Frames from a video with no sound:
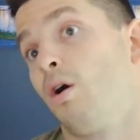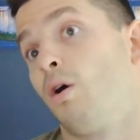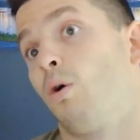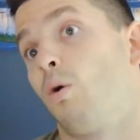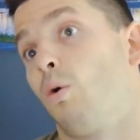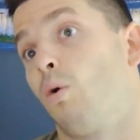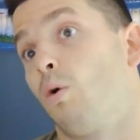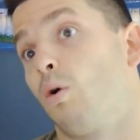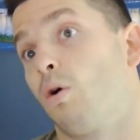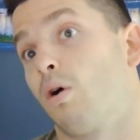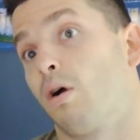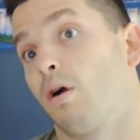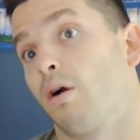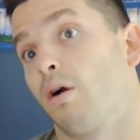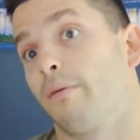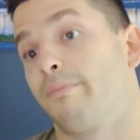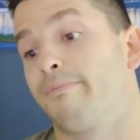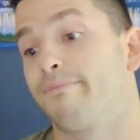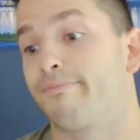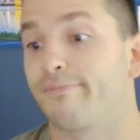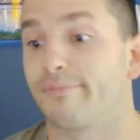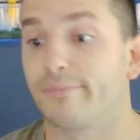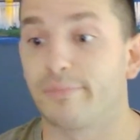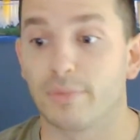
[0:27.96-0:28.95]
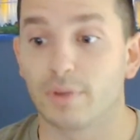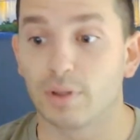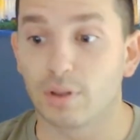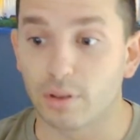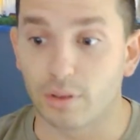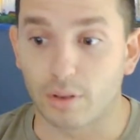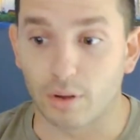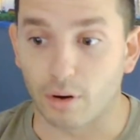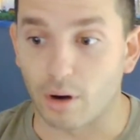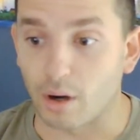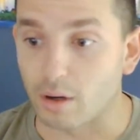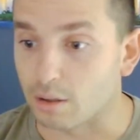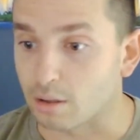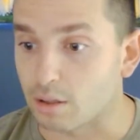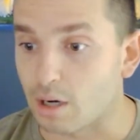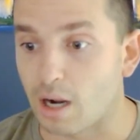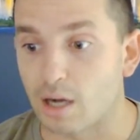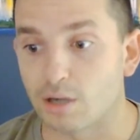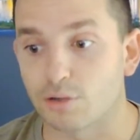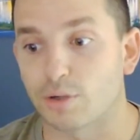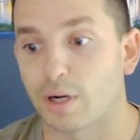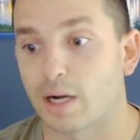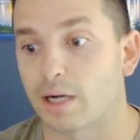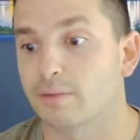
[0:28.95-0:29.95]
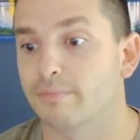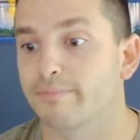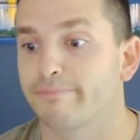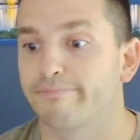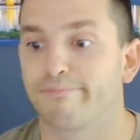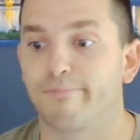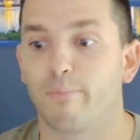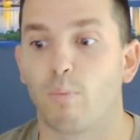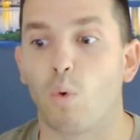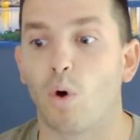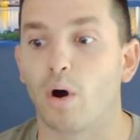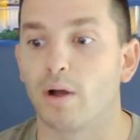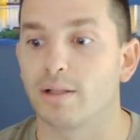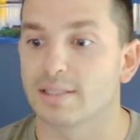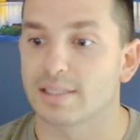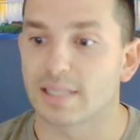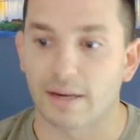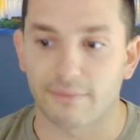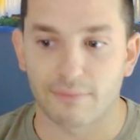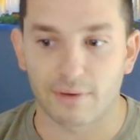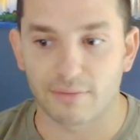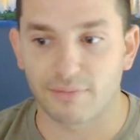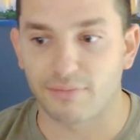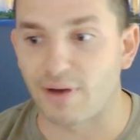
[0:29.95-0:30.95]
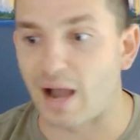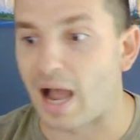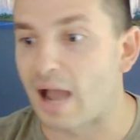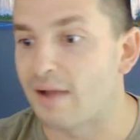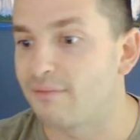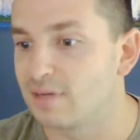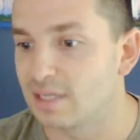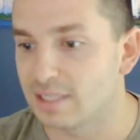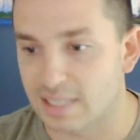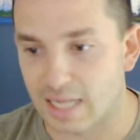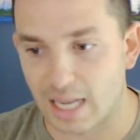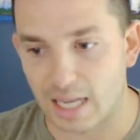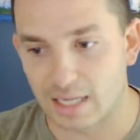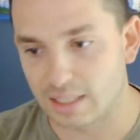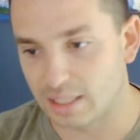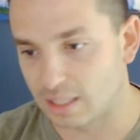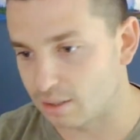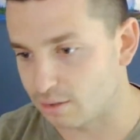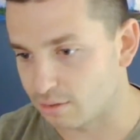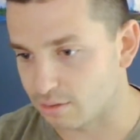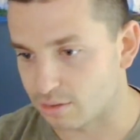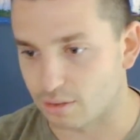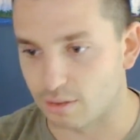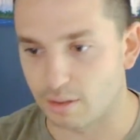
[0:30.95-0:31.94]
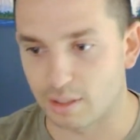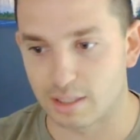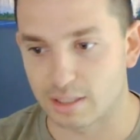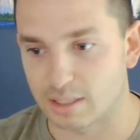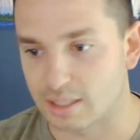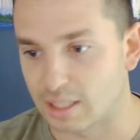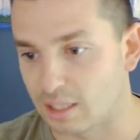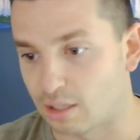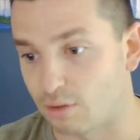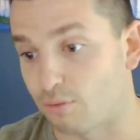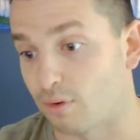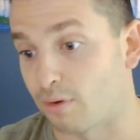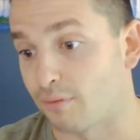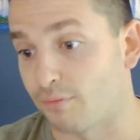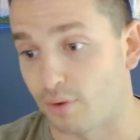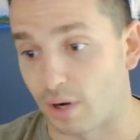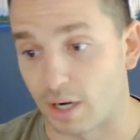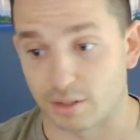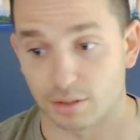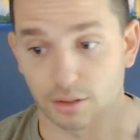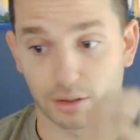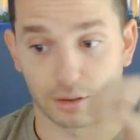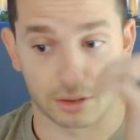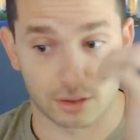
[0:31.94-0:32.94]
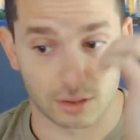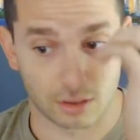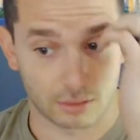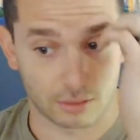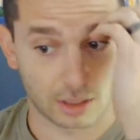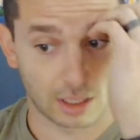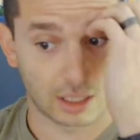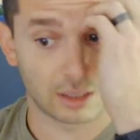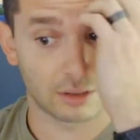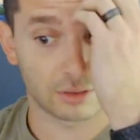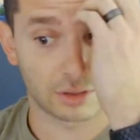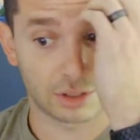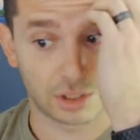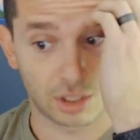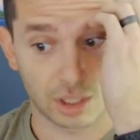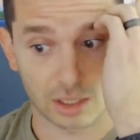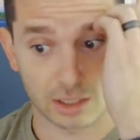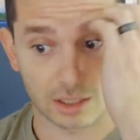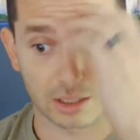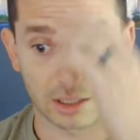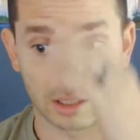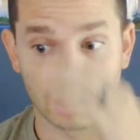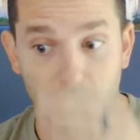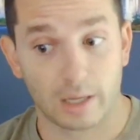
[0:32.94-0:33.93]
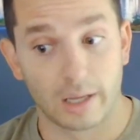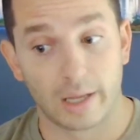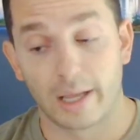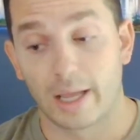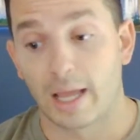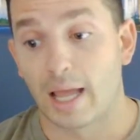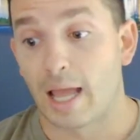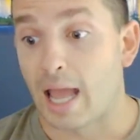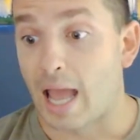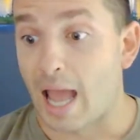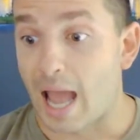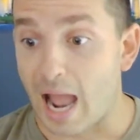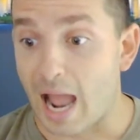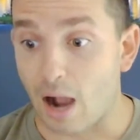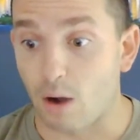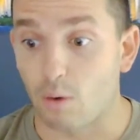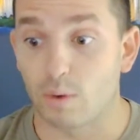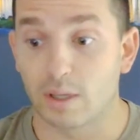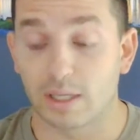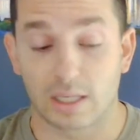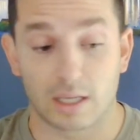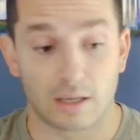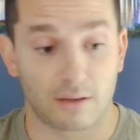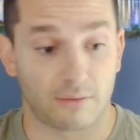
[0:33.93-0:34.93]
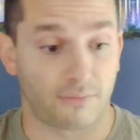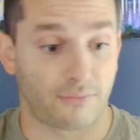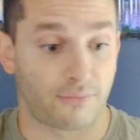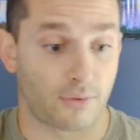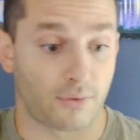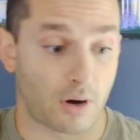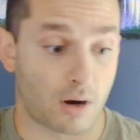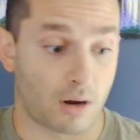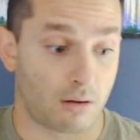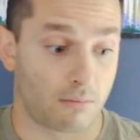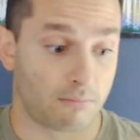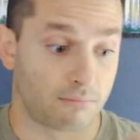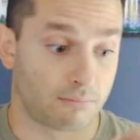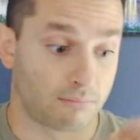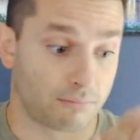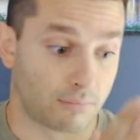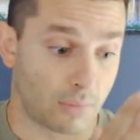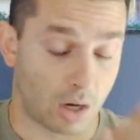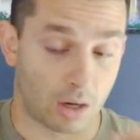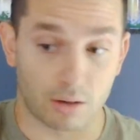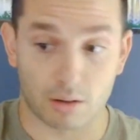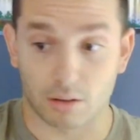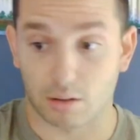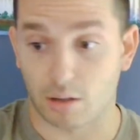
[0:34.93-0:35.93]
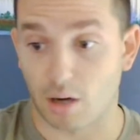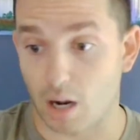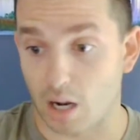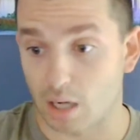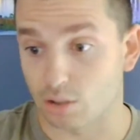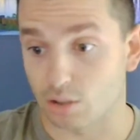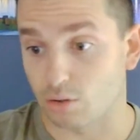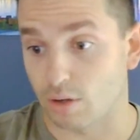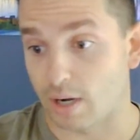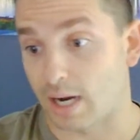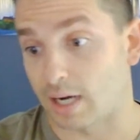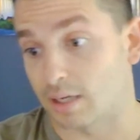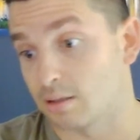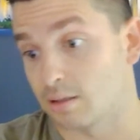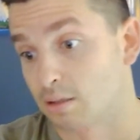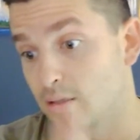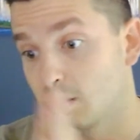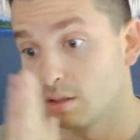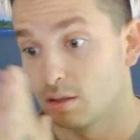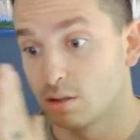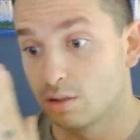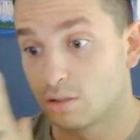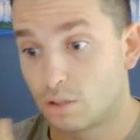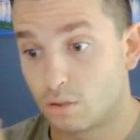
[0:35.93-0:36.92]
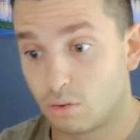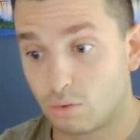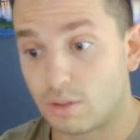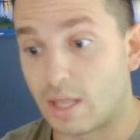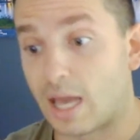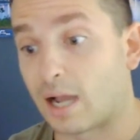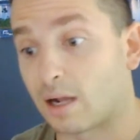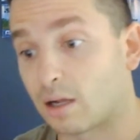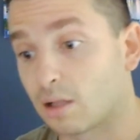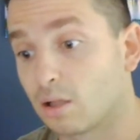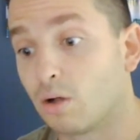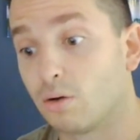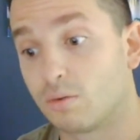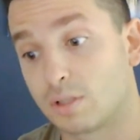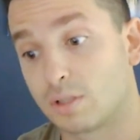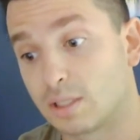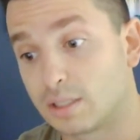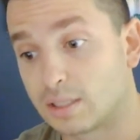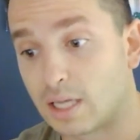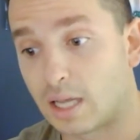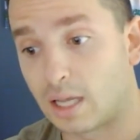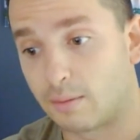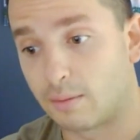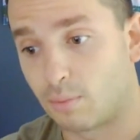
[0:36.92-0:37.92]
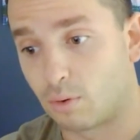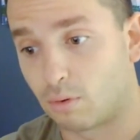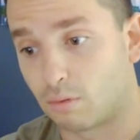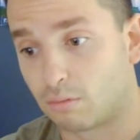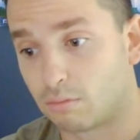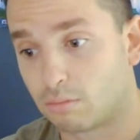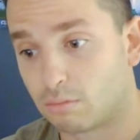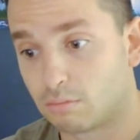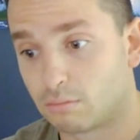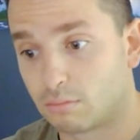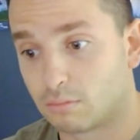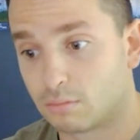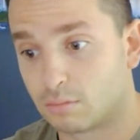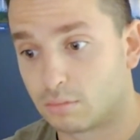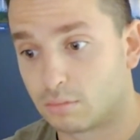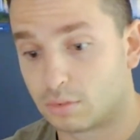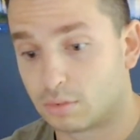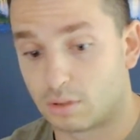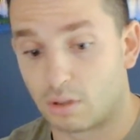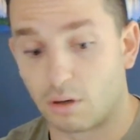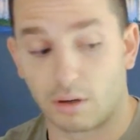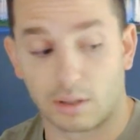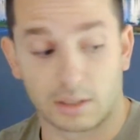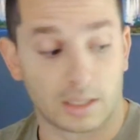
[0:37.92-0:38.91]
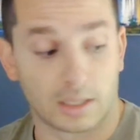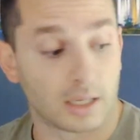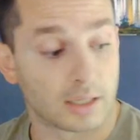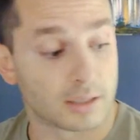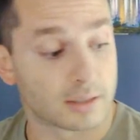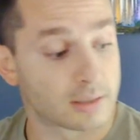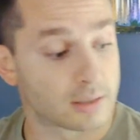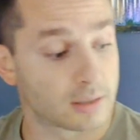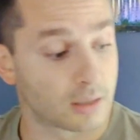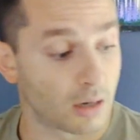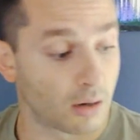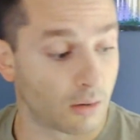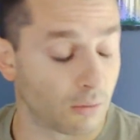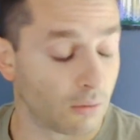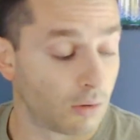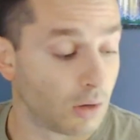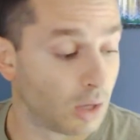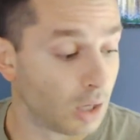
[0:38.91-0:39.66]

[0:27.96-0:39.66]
or they're under contract once every 5 to 10 years. They just need a refresher. So here's just how we get from under contract to that closing table during this. So